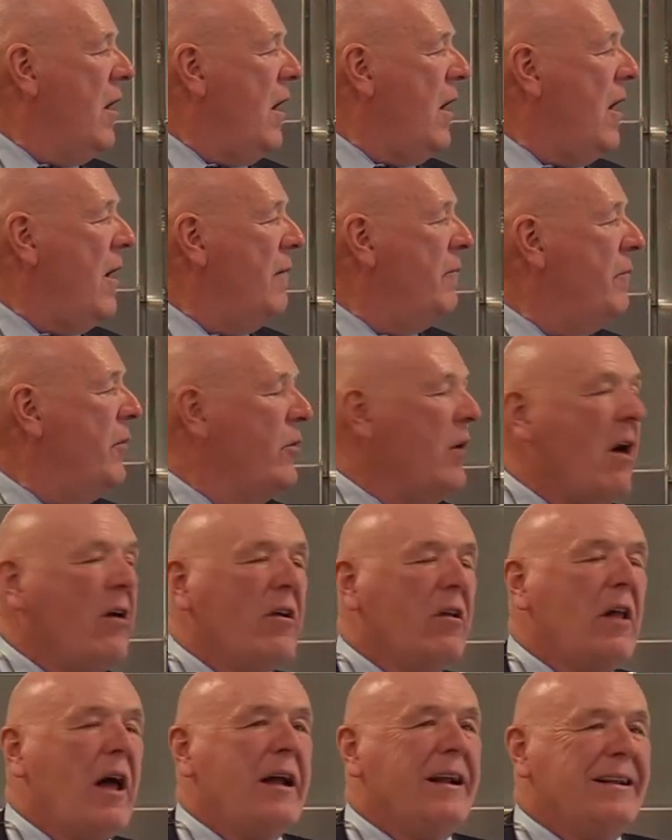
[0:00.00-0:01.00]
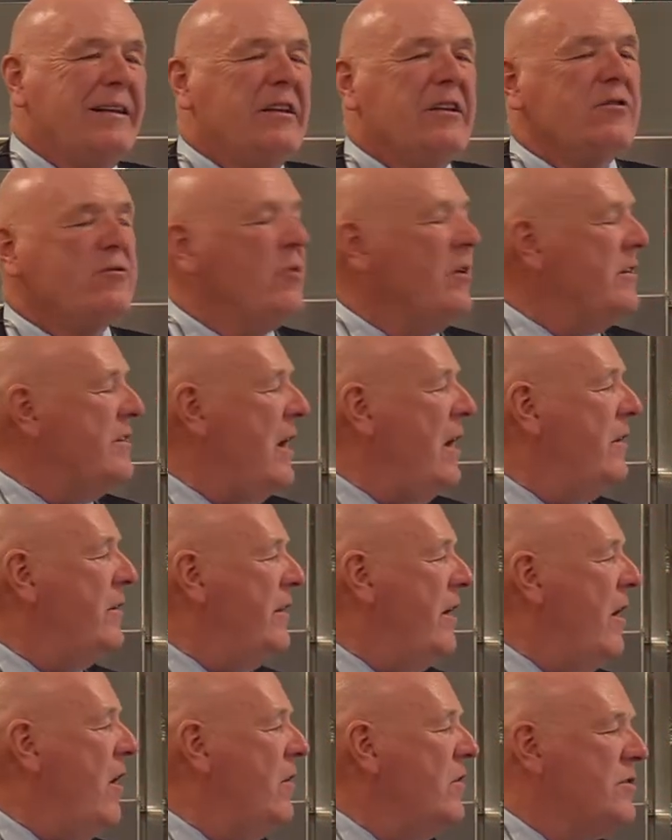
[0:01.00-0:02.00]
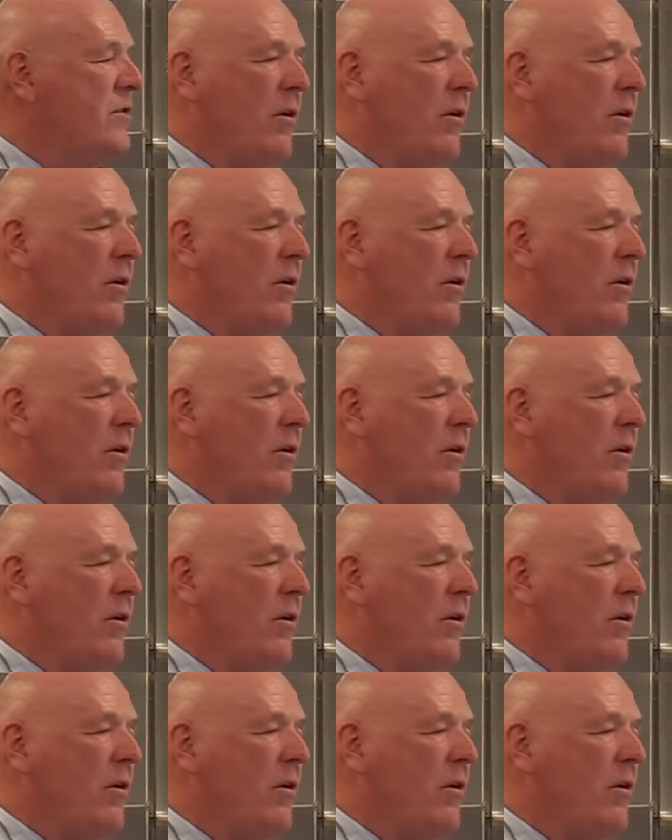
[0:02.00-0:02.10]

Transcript: um, there aren't a lot of districts out there,